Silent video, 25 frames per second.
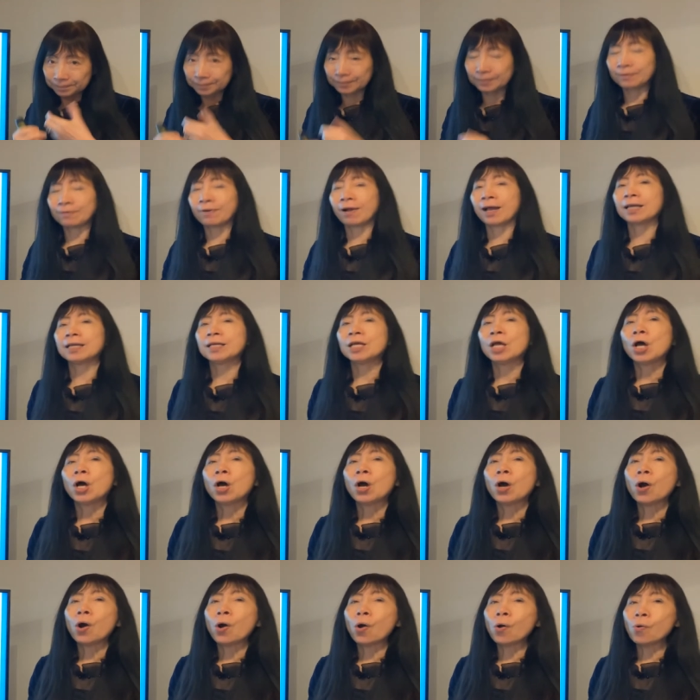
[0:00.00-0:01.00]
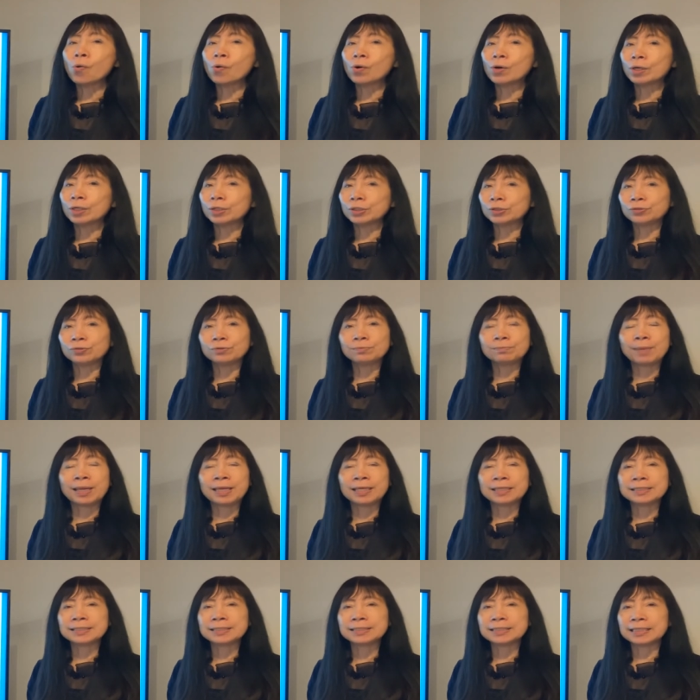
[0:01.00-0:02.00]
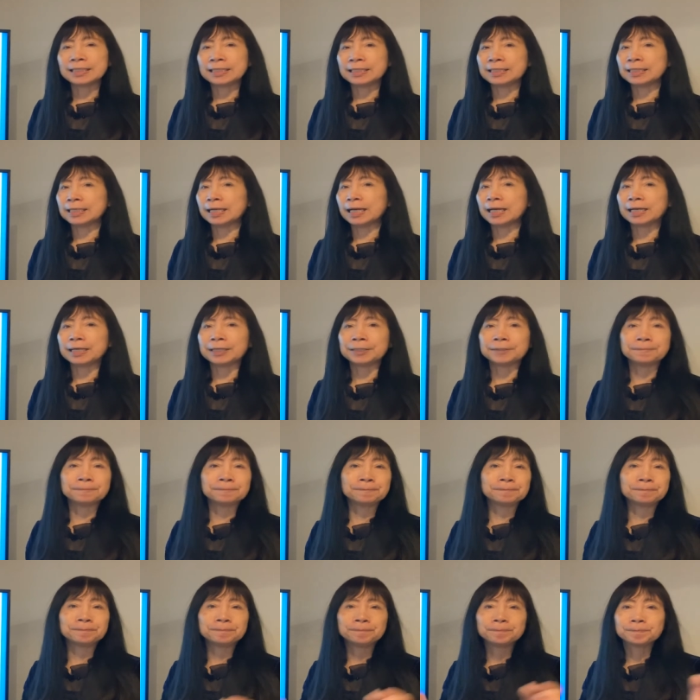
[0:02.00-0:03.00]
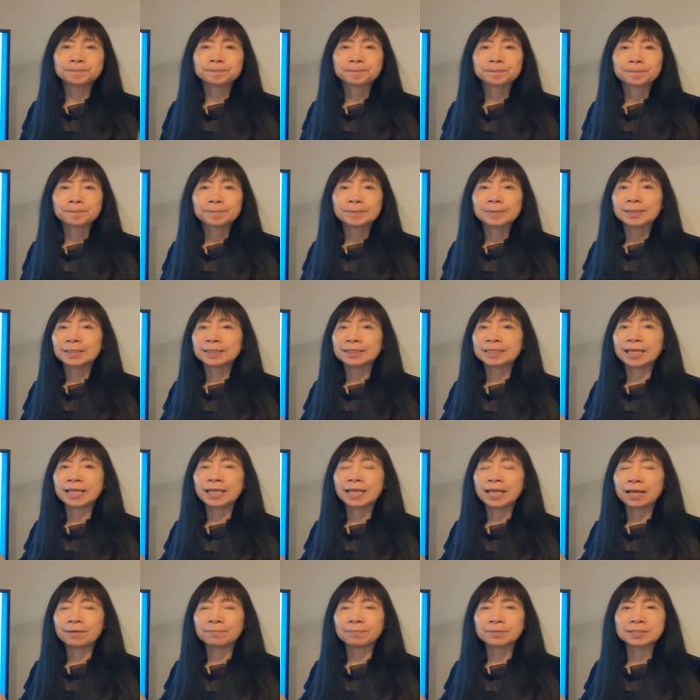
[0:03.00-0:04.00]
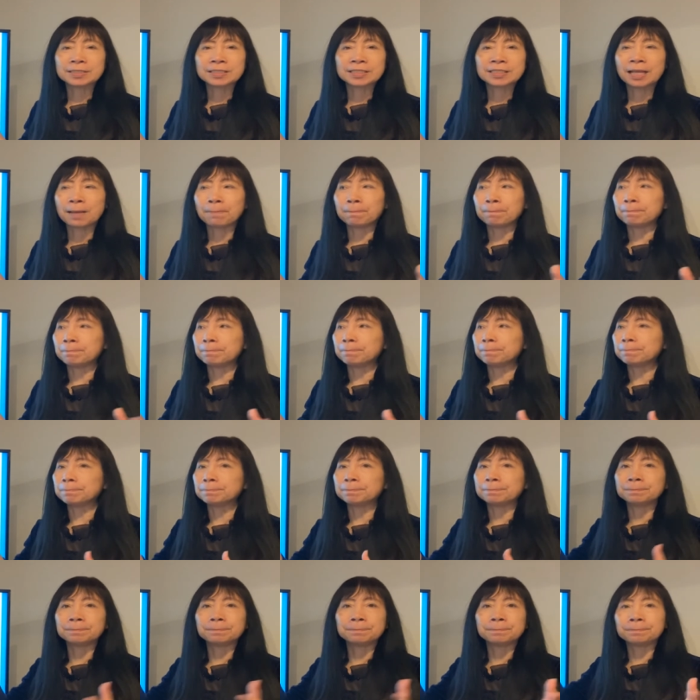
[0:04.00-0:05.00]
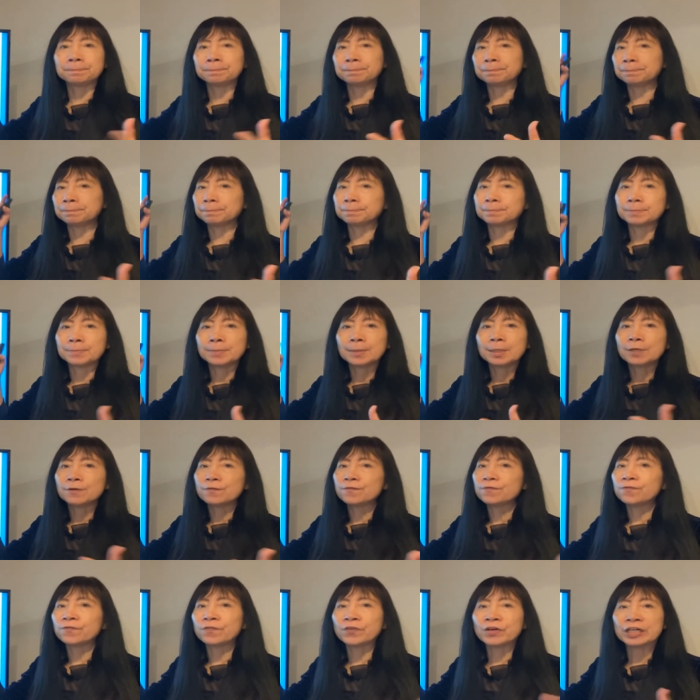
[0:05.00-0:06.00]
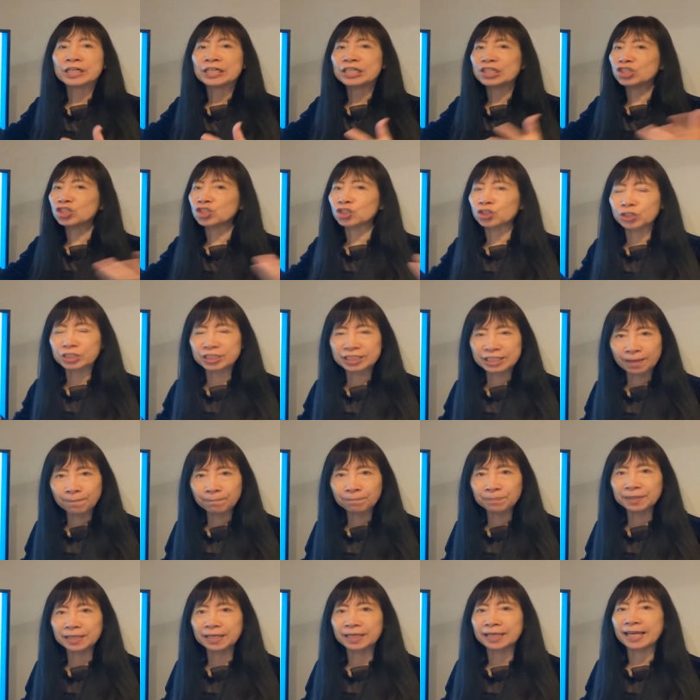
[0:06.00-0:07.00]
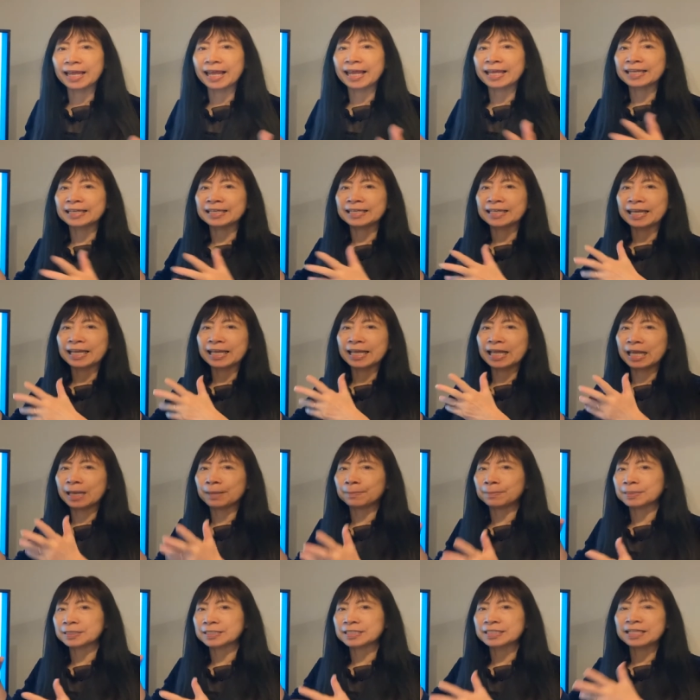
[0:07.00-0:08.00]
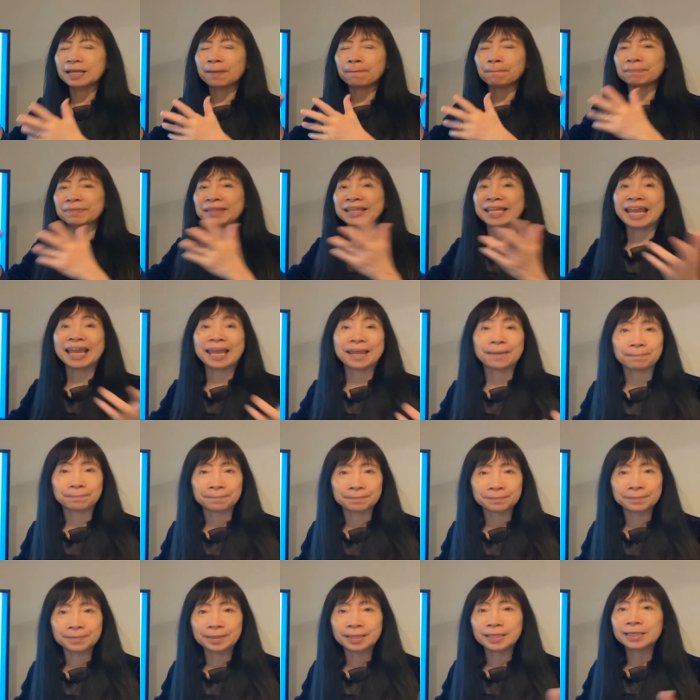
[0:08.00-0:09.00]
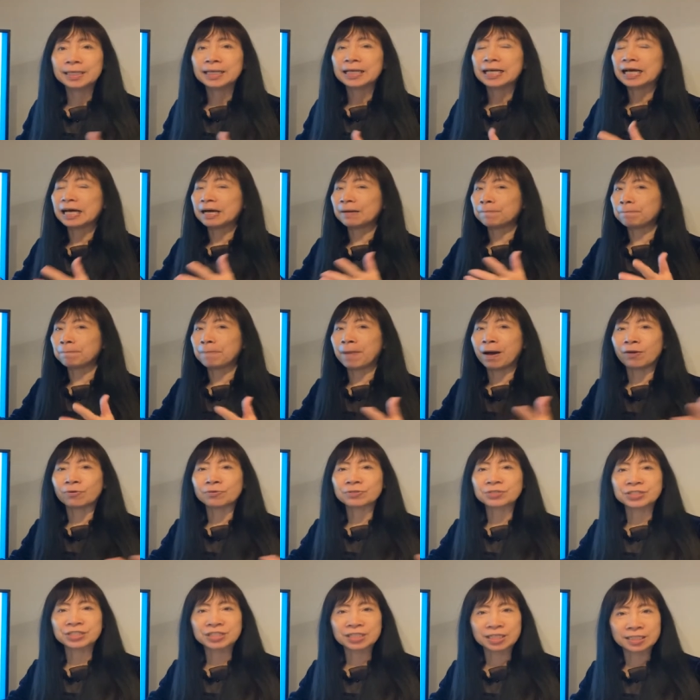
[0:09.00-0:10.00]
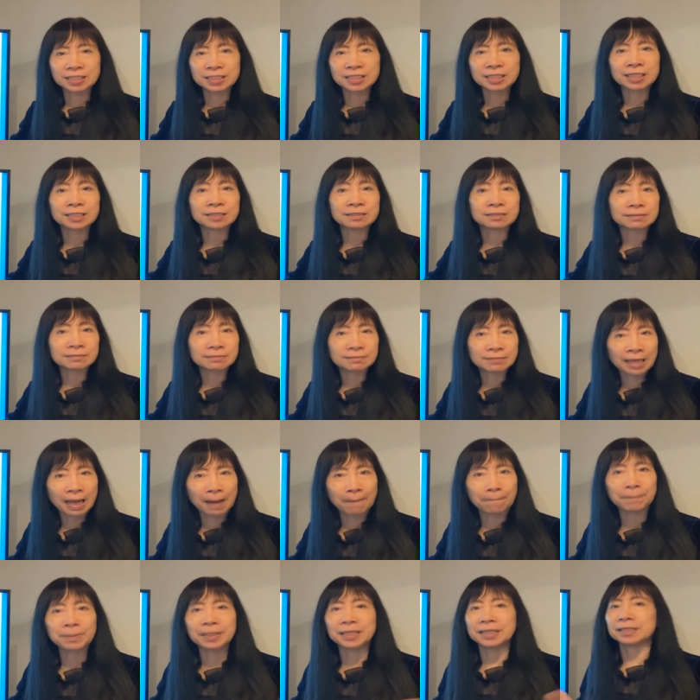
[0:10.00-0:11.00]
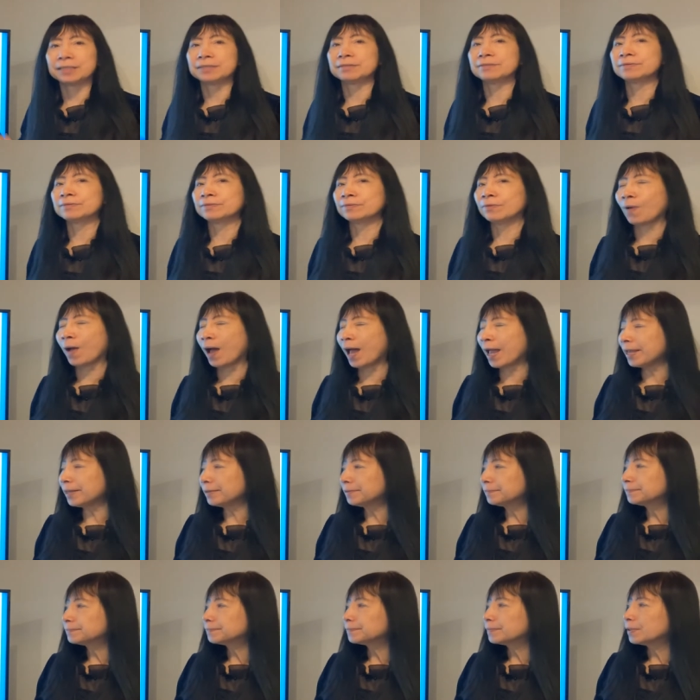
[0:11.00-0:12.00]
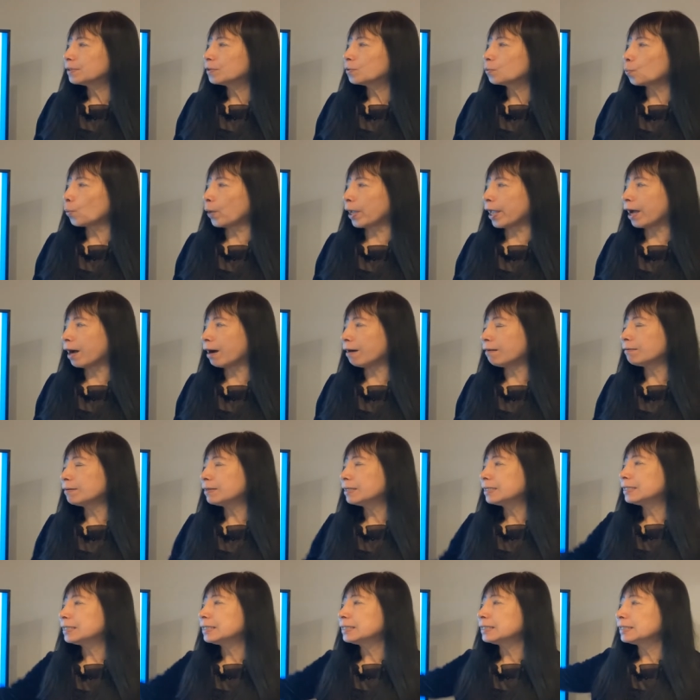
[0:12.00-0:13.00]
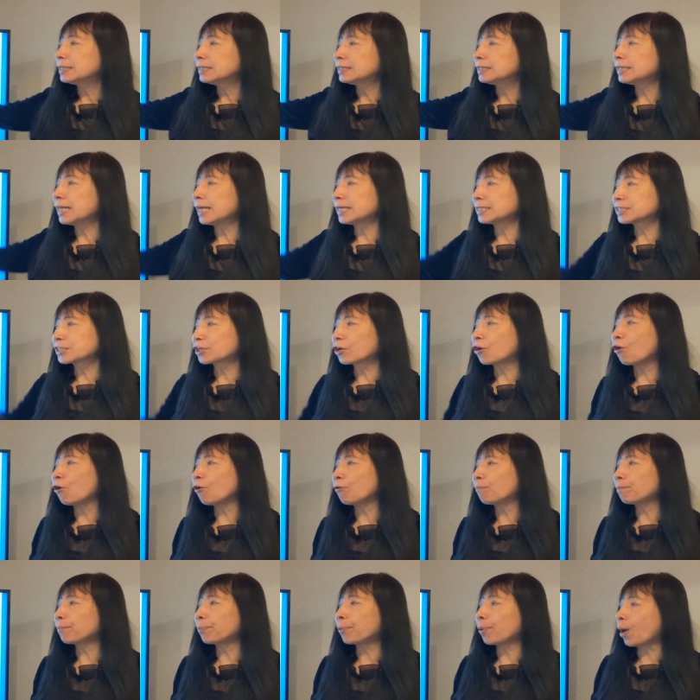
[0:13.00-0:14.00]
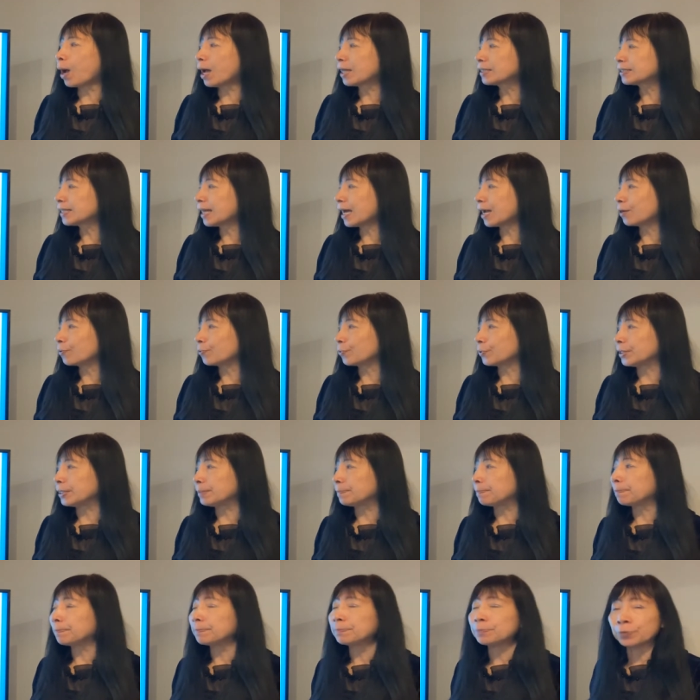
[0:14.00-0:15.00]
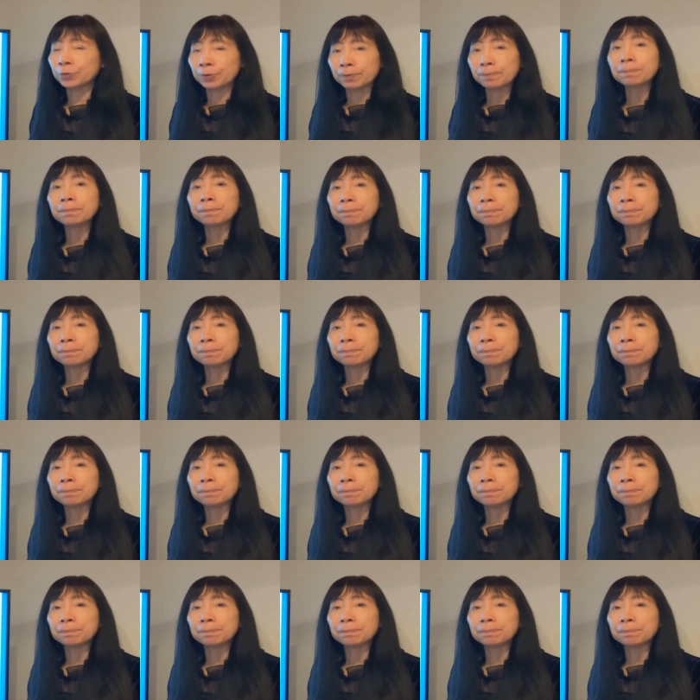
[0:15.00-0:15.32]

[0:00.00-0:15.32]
right? Or you may see um, they have some furniture something and they have some name about certain company, right? Well, that's called product re, re,